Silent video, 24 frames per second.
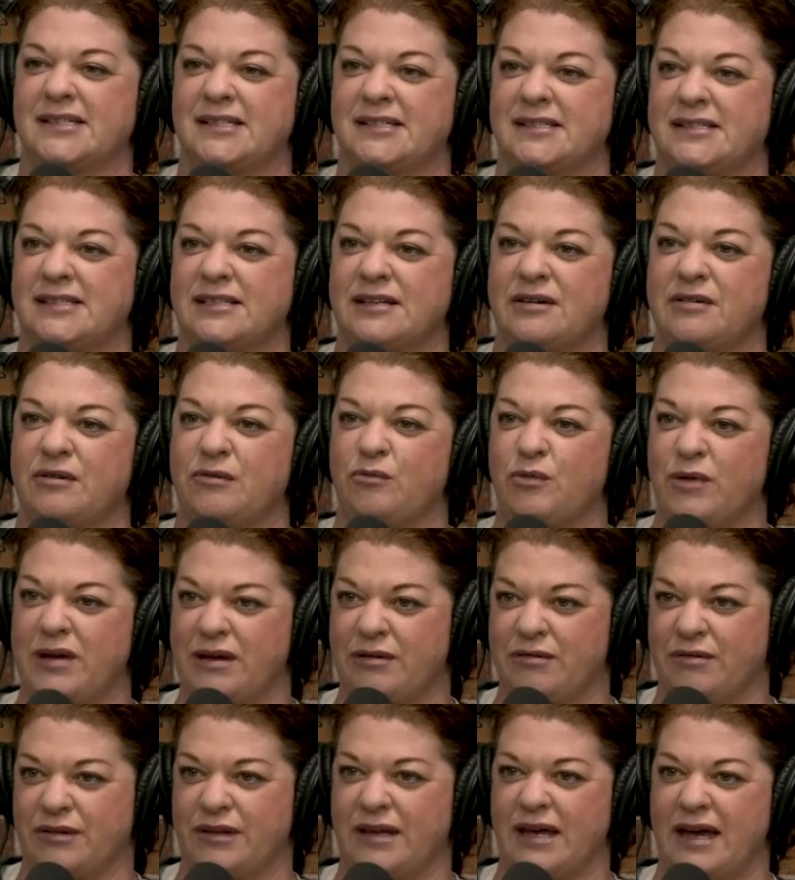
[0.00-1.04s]
And so
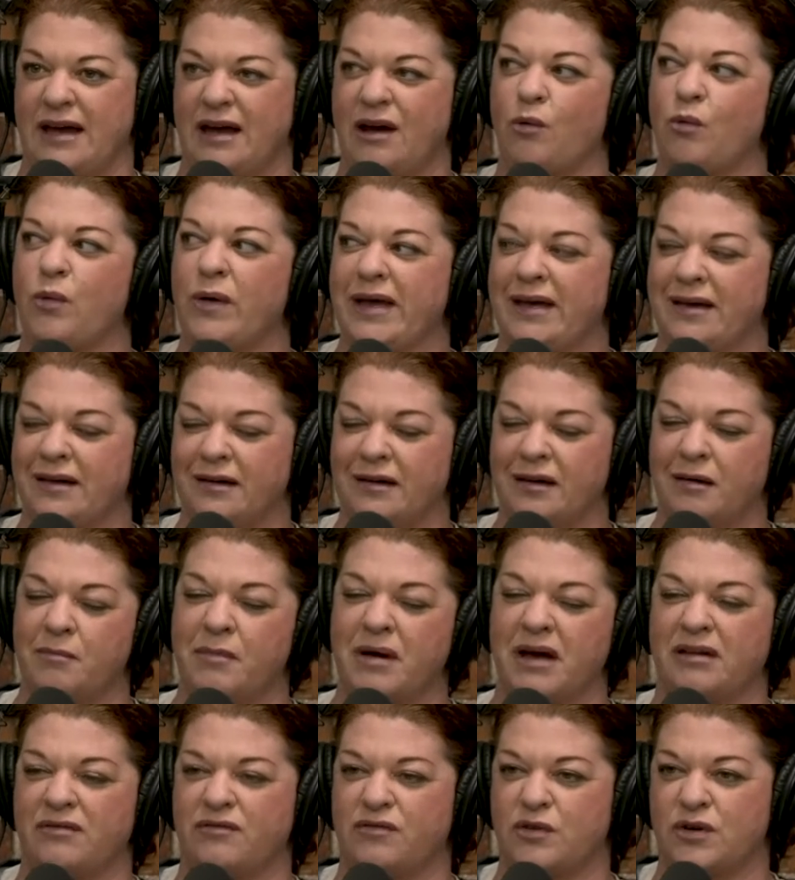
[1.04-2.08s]
we were like, we can
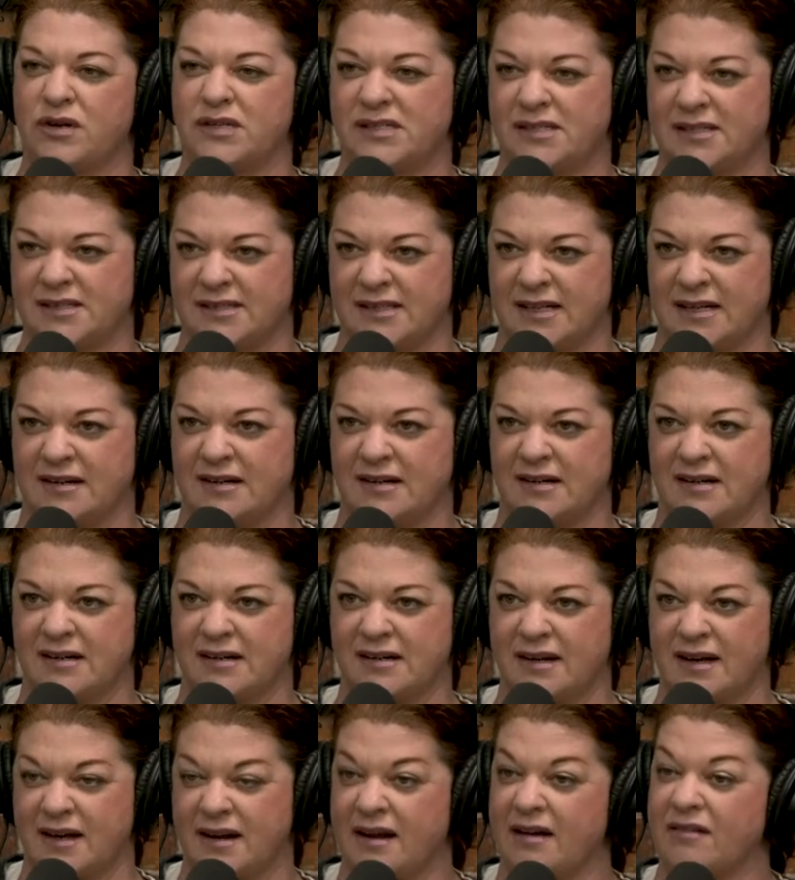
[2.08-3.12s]
combine forces here
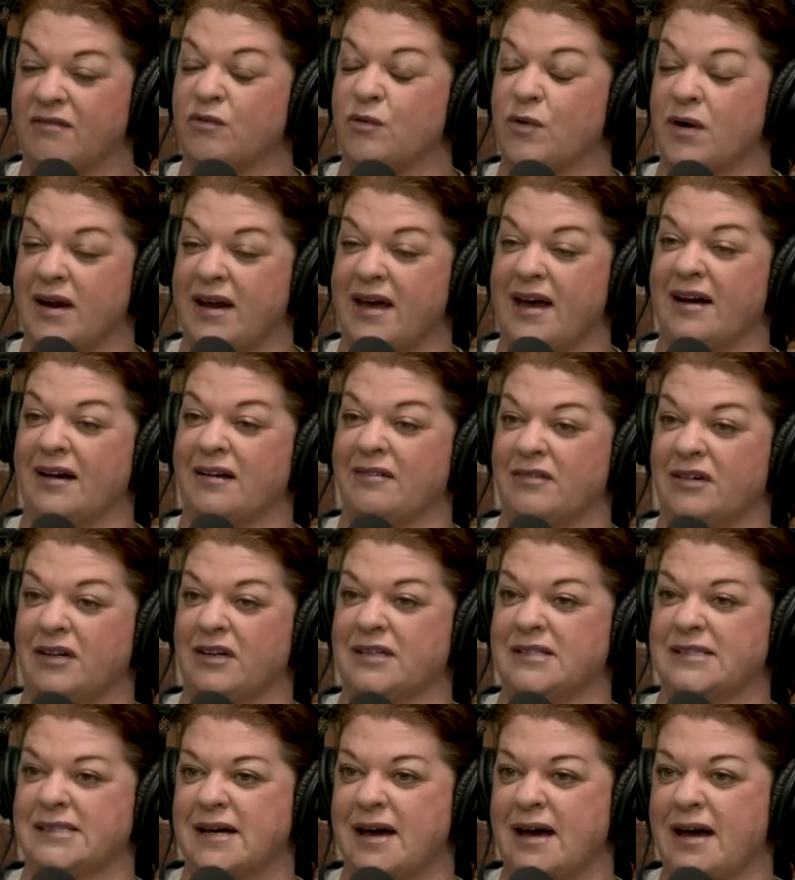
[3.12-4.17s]
and have one heck of a
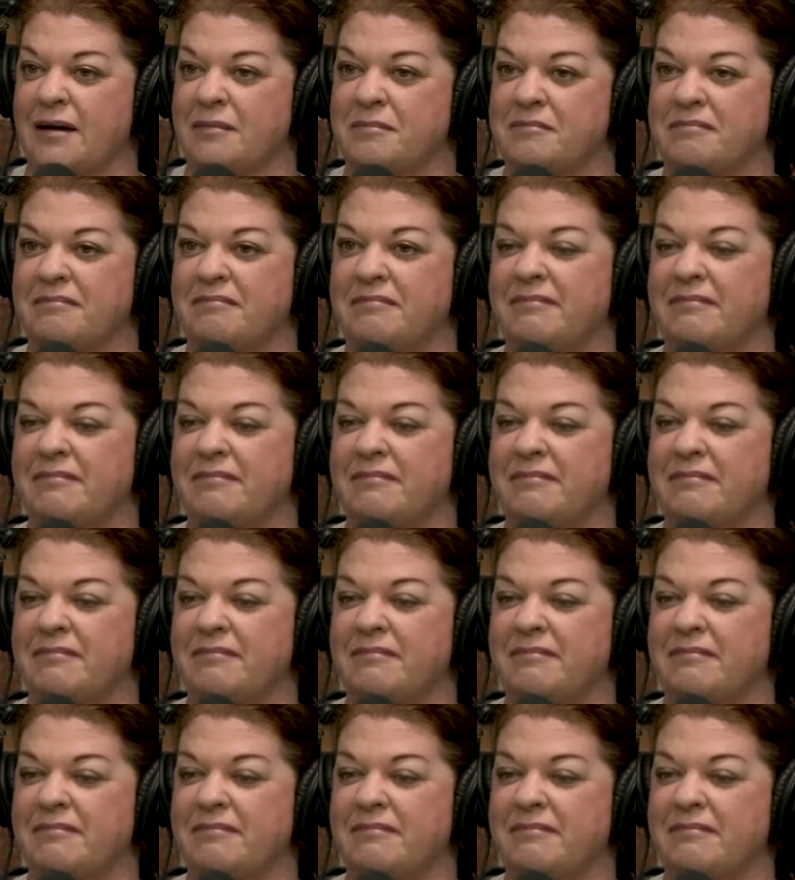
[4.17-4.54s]
good time.